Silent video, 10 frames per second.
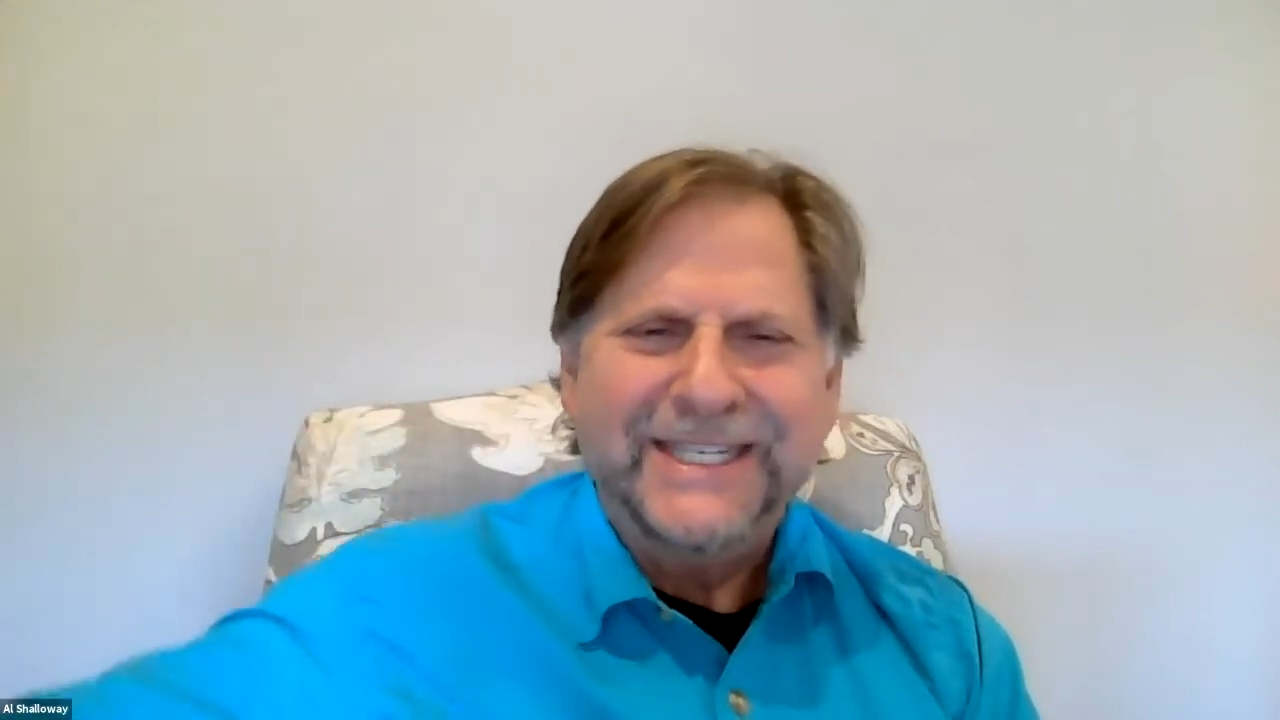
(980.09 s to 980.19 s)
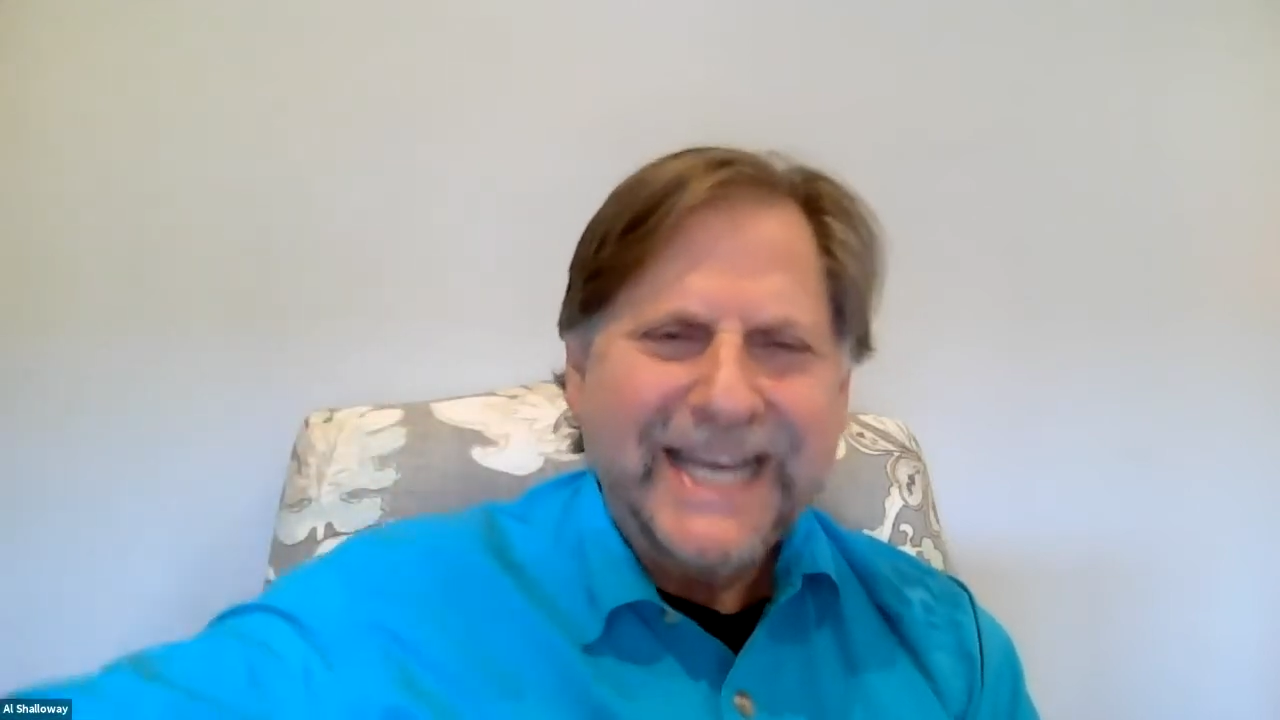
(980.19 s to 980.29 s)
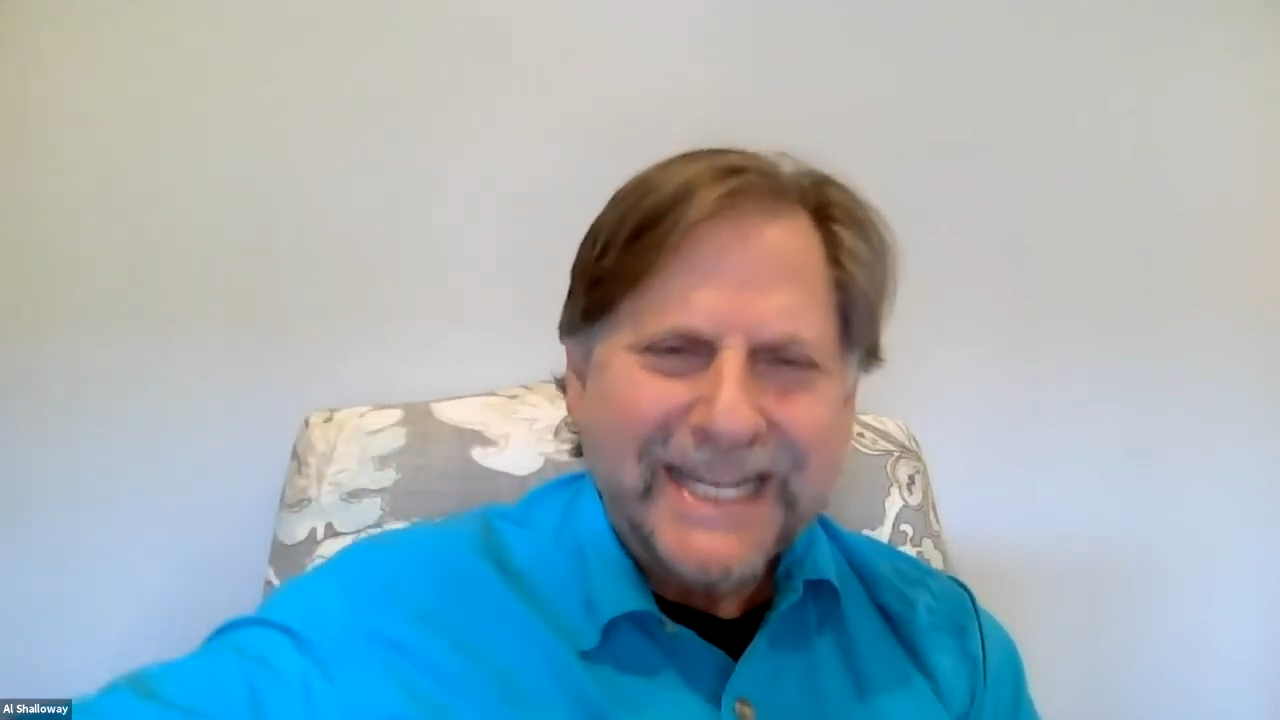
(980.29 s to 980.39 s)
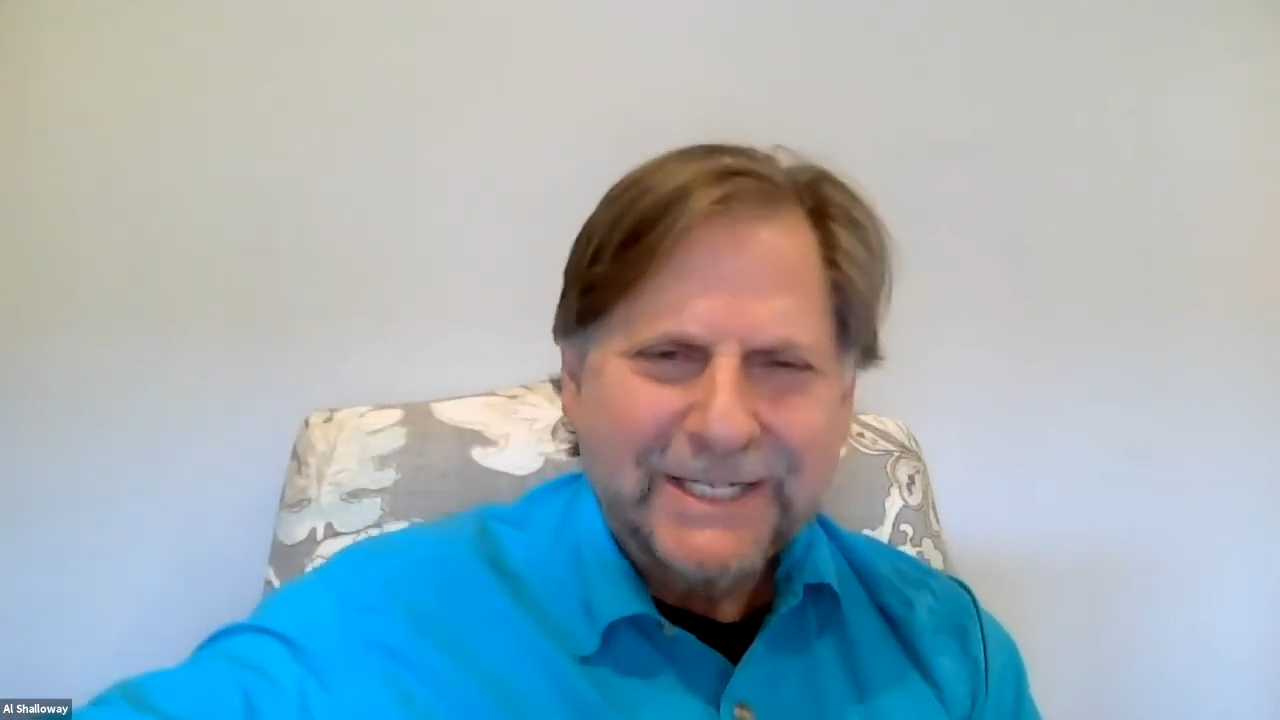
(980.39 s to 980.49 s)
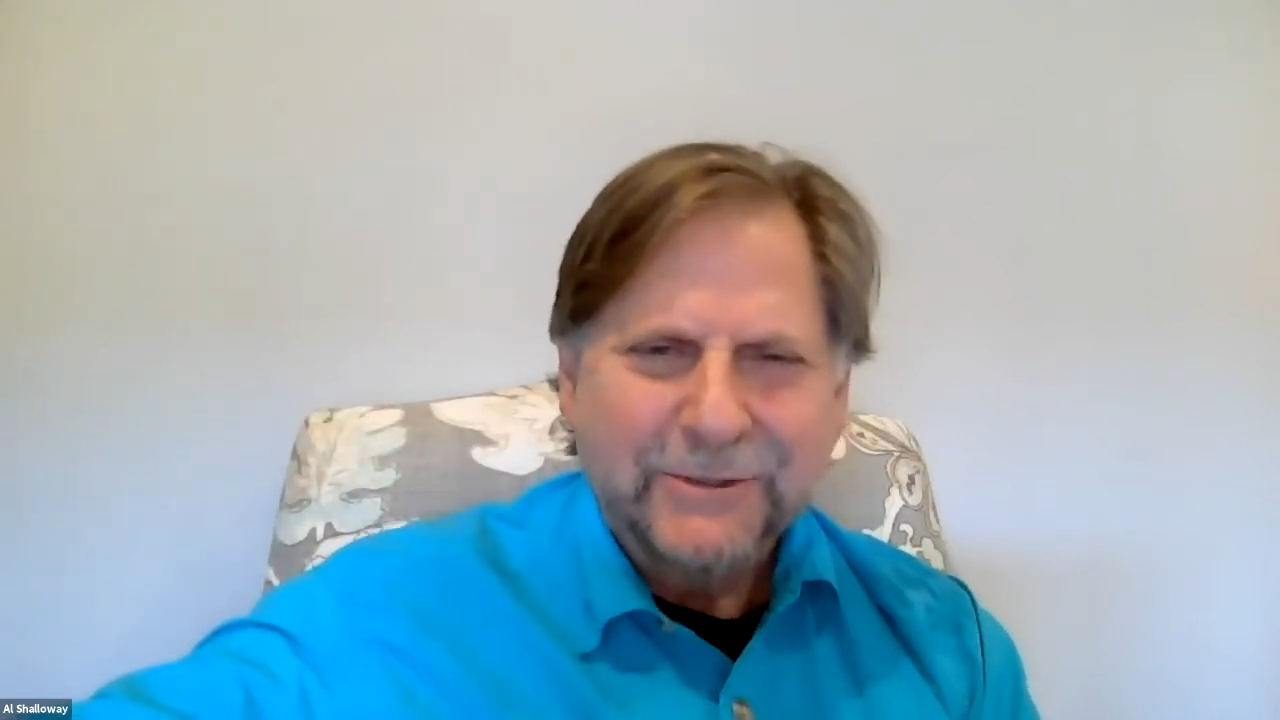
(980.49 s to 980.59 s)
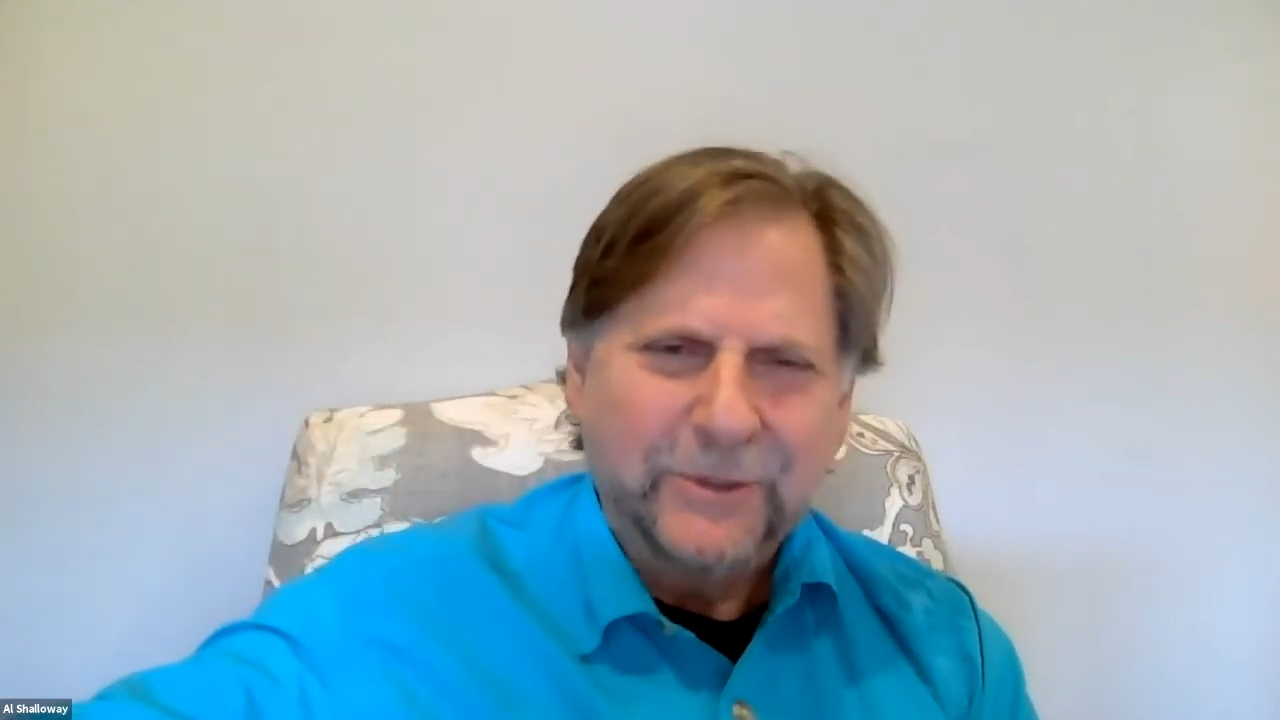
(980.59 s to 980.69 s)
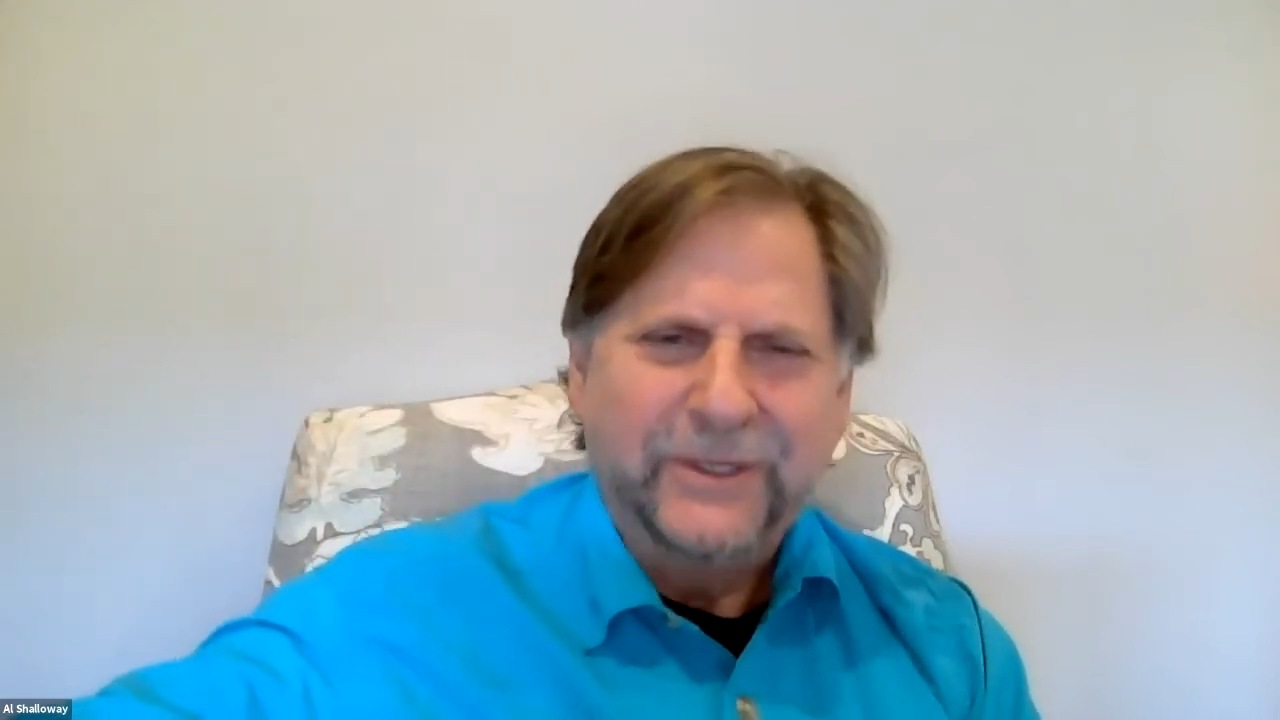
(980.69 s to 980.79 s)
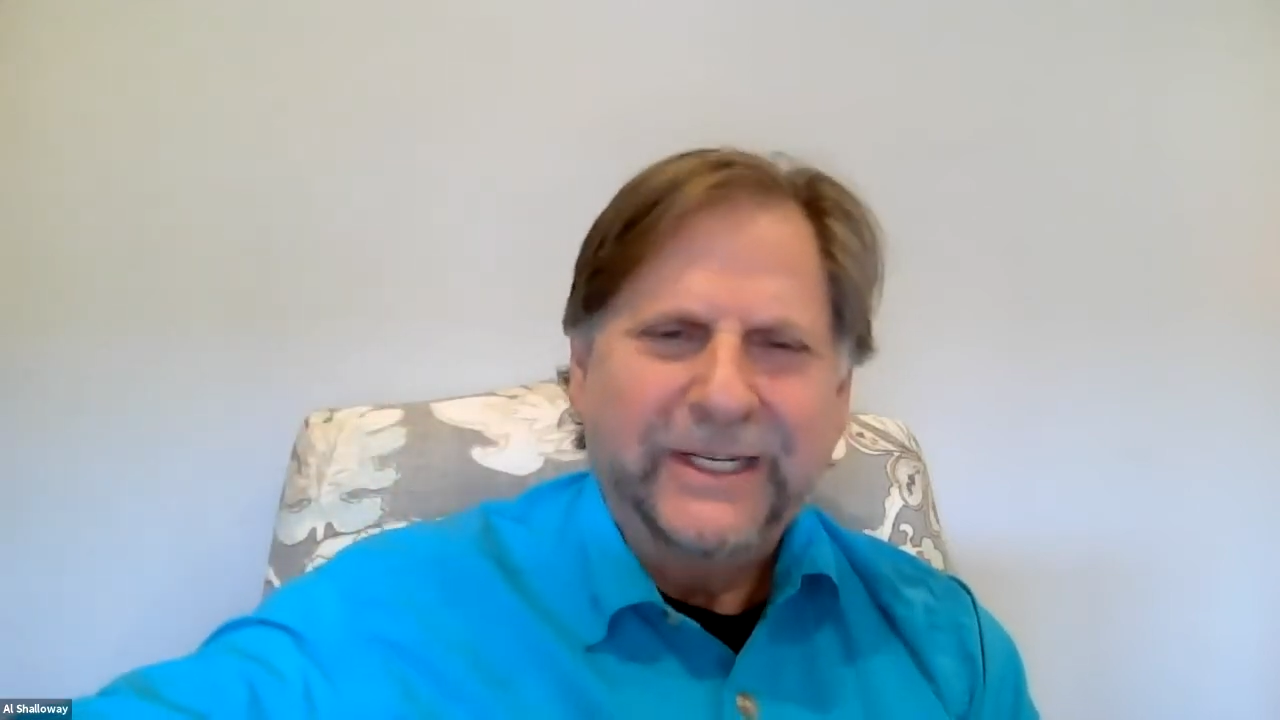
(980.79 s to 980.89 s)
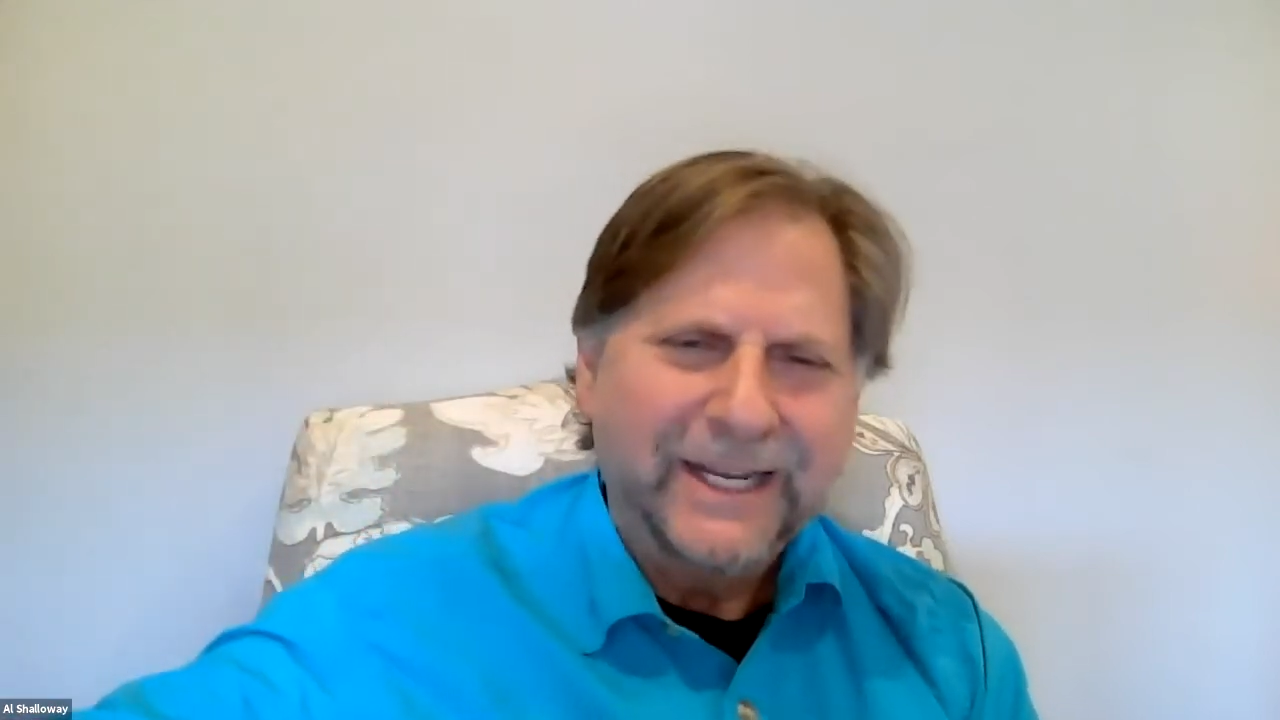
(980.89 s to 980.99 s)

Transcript: getting to it.